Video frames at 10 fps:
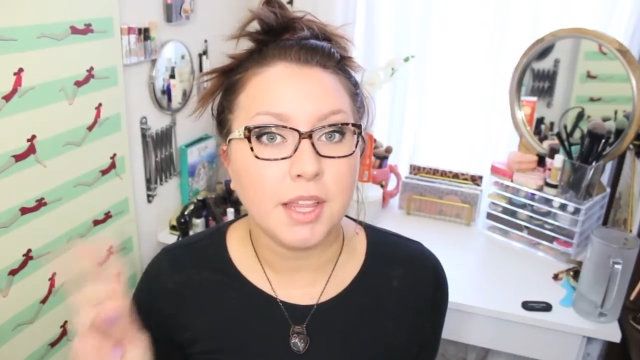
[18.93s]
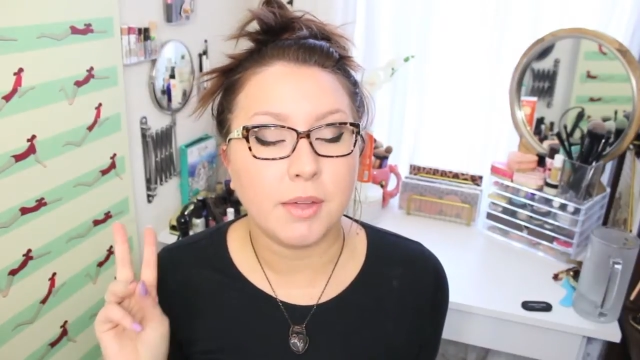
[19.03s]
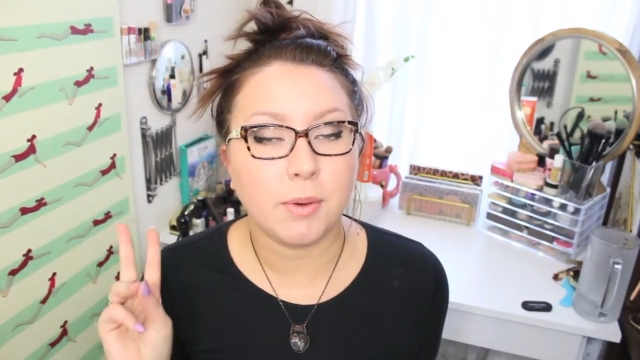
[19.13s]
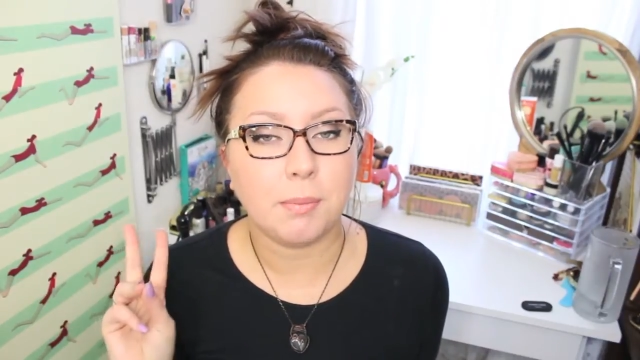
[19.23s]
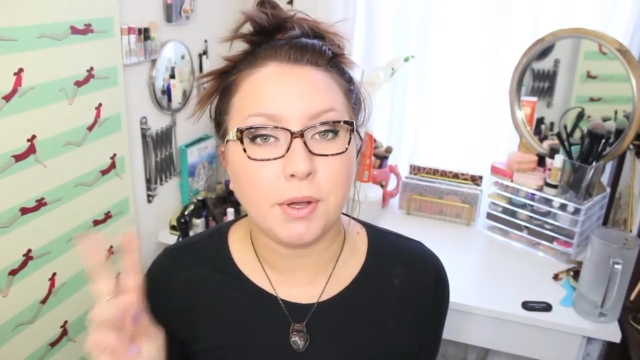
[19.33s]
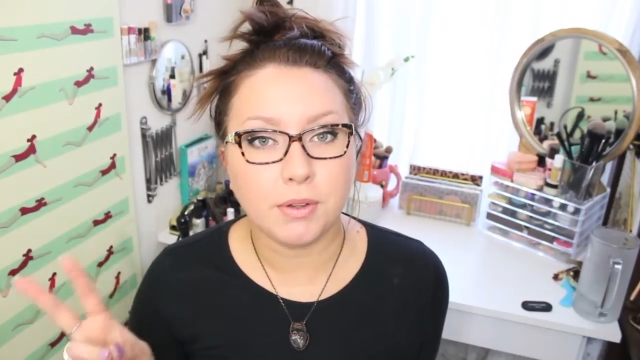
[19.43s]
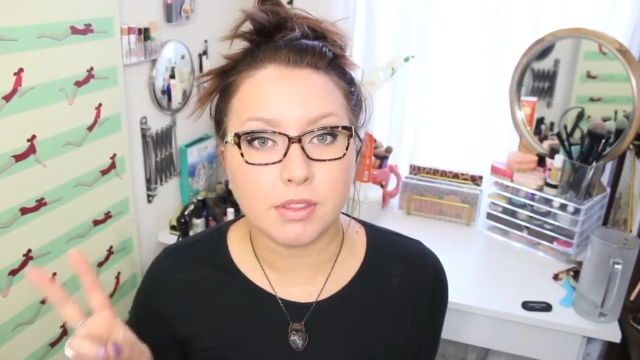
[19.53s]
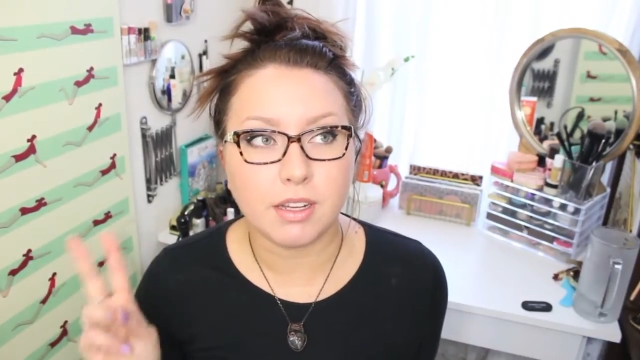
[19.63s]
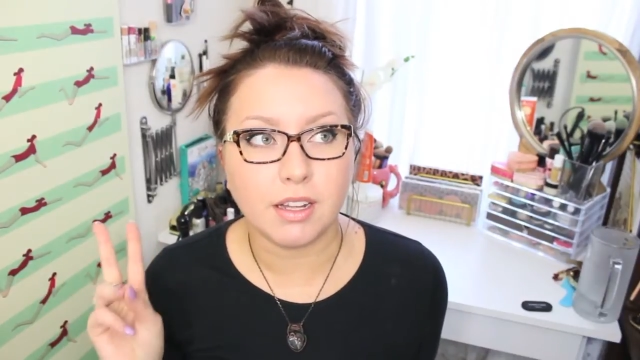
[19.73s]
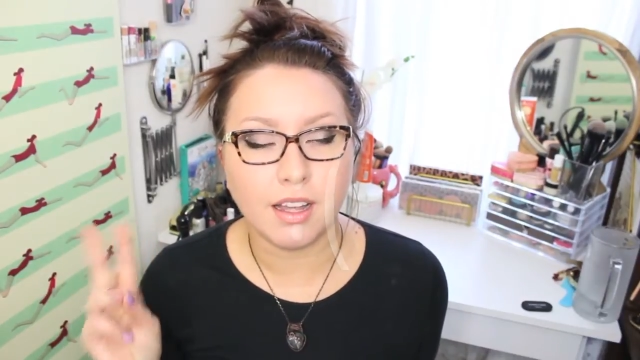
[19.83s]
They were
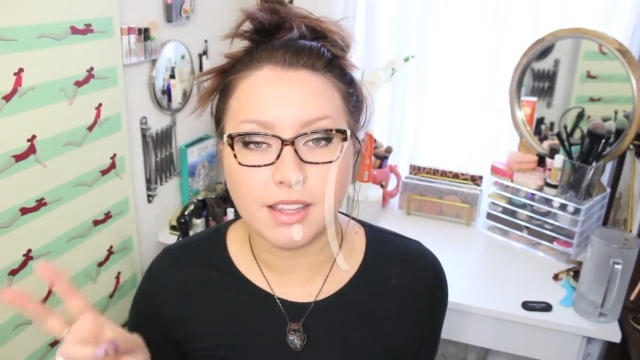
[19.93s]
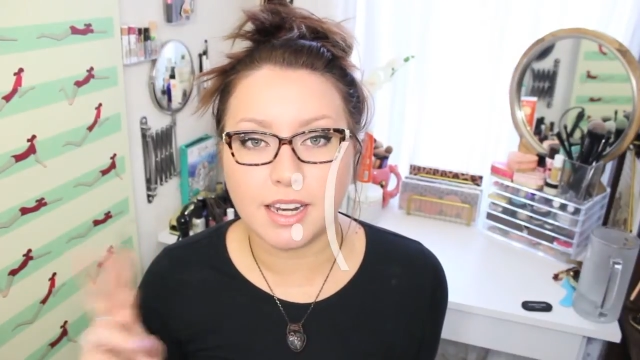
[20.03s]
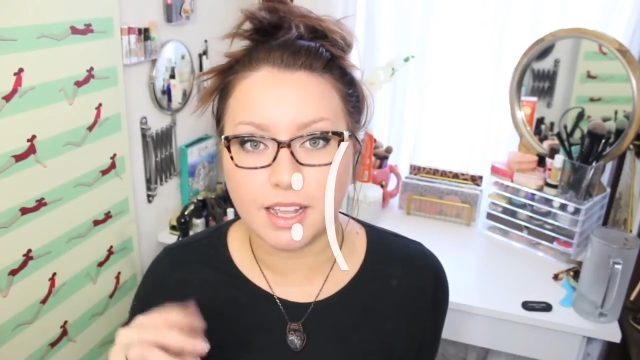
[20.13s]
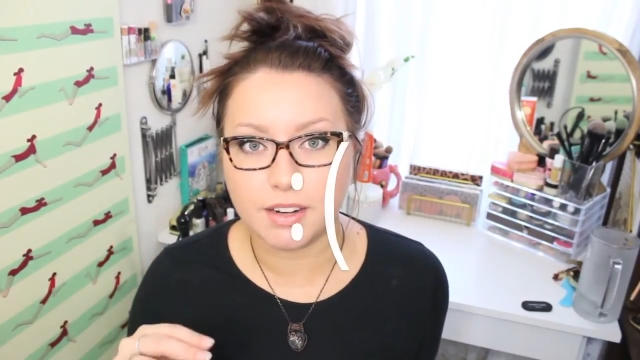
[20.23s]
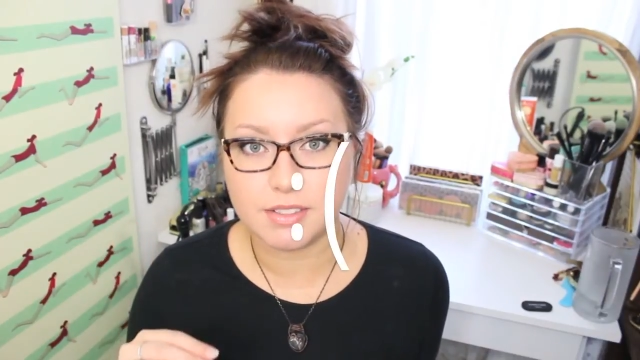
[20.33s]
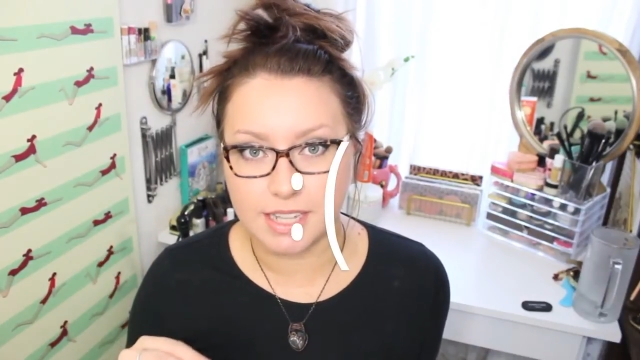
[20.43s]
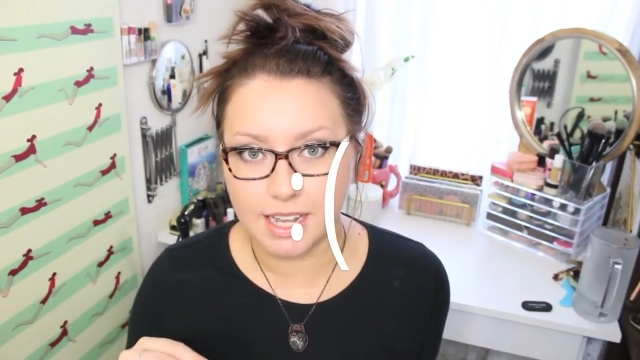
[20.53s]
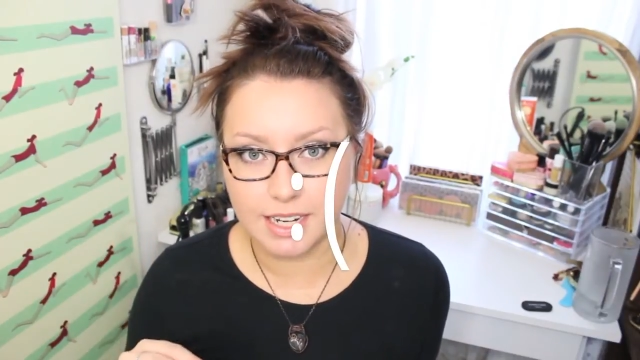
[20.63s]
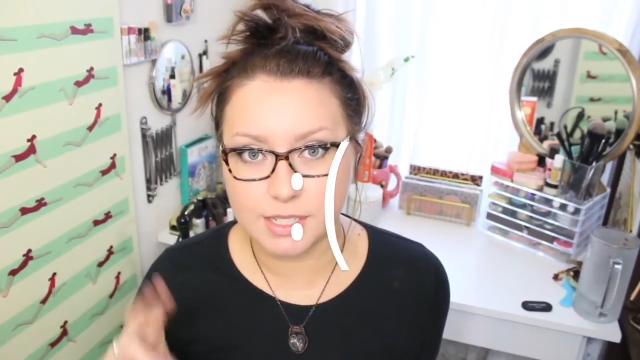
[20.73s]
both on the negative side,